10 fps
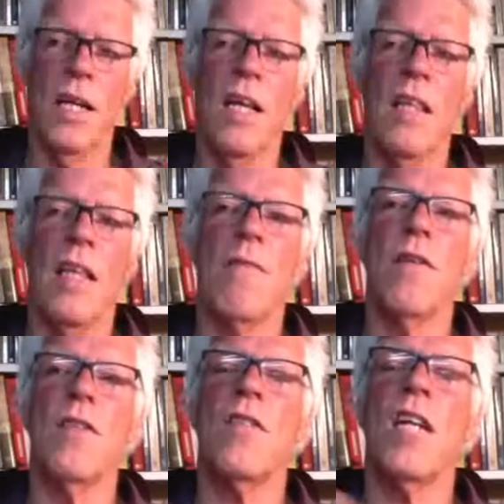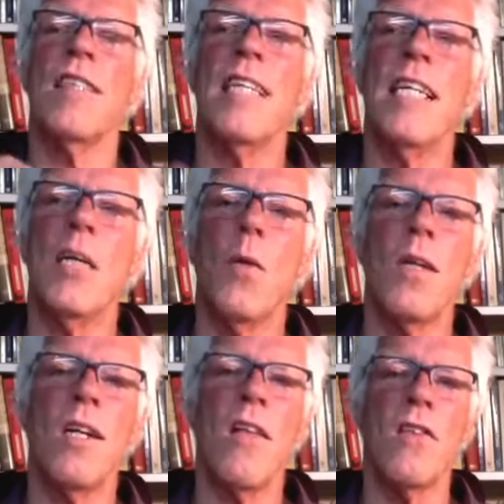They first got to hear one
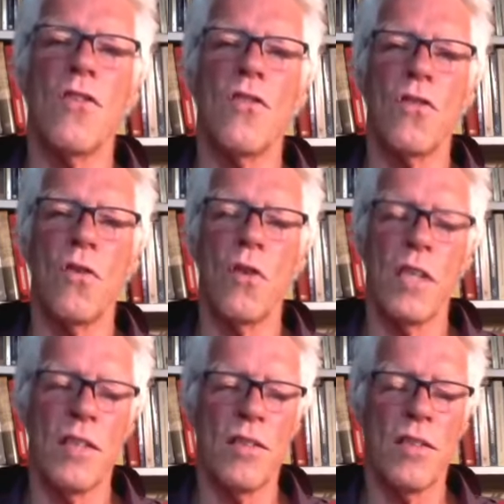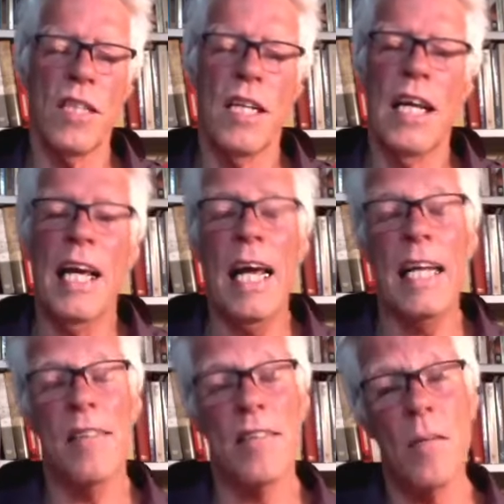another's stories. And
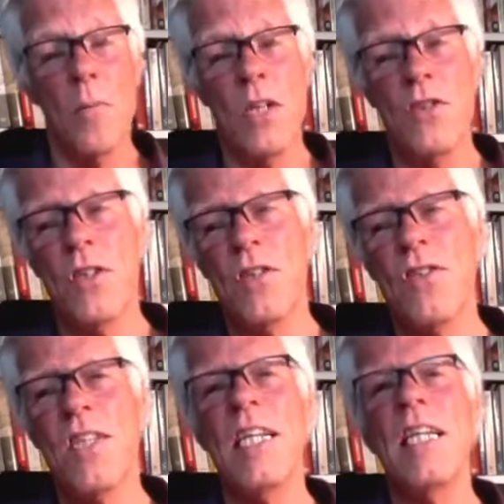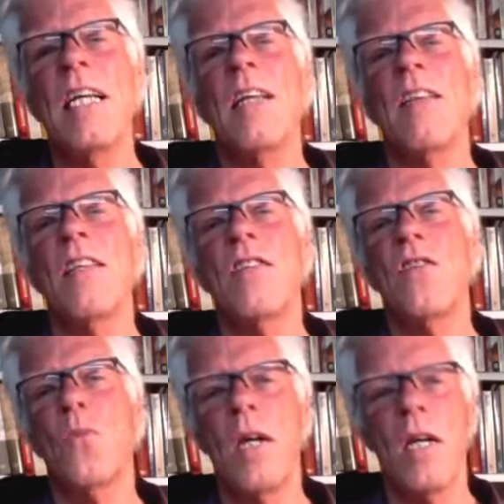in some ways you can say this is
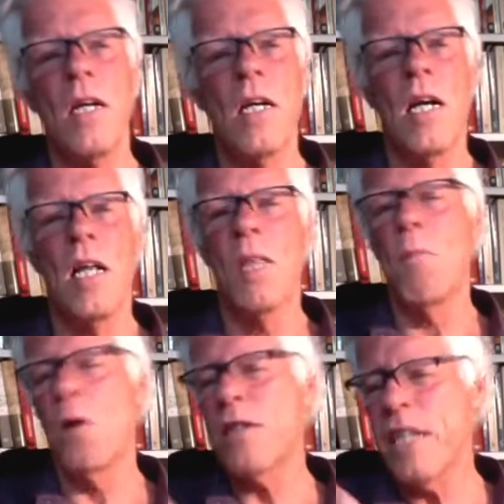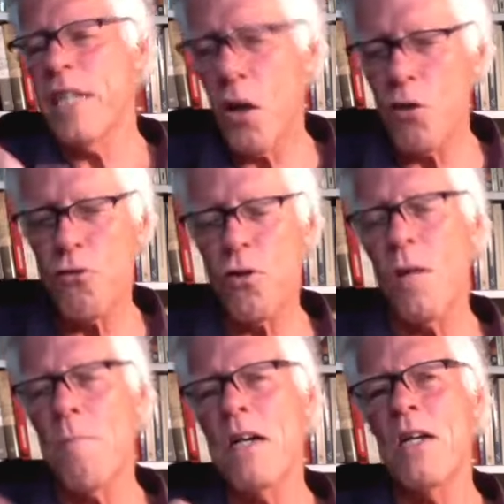where multicultural
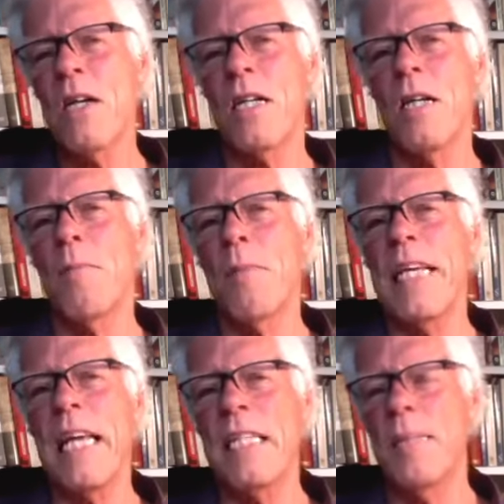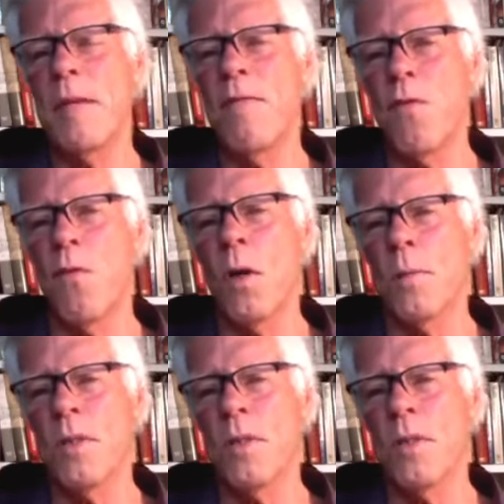America began to be formed.